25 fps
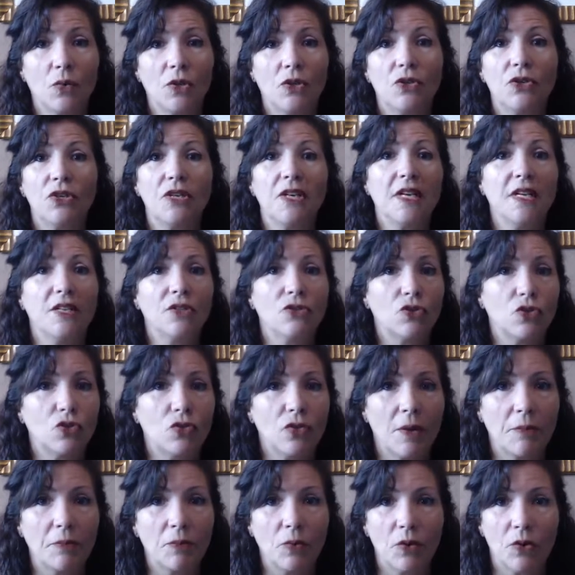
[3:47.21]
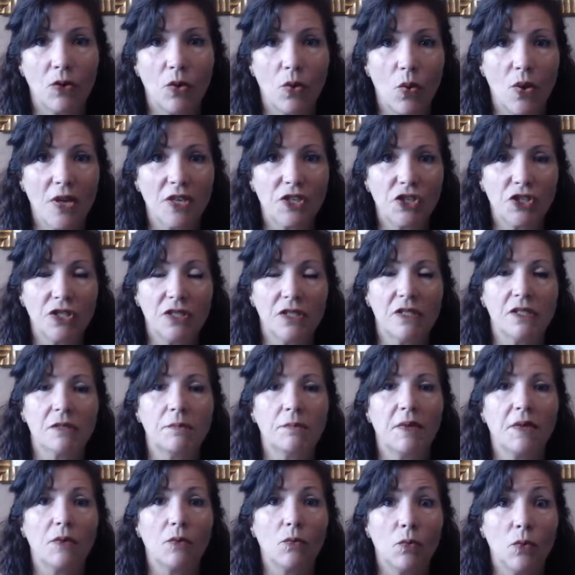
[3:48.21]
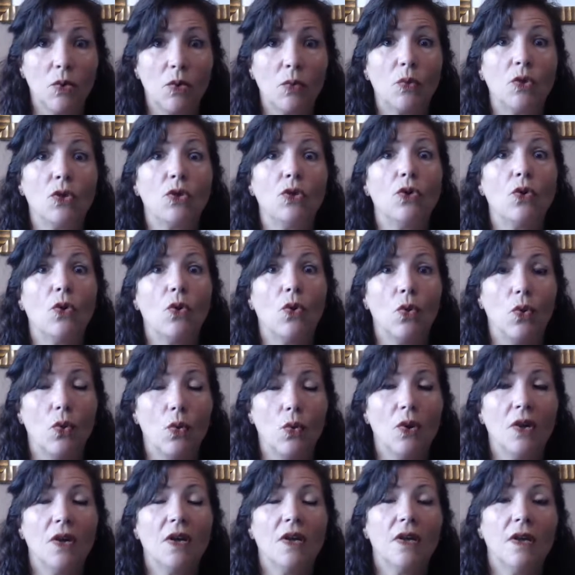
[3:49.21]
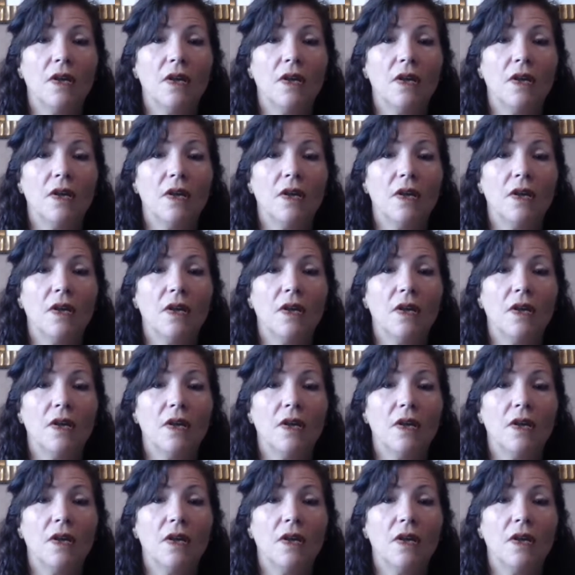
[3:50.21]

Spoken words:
We couldn't interrupt with questions, but we would know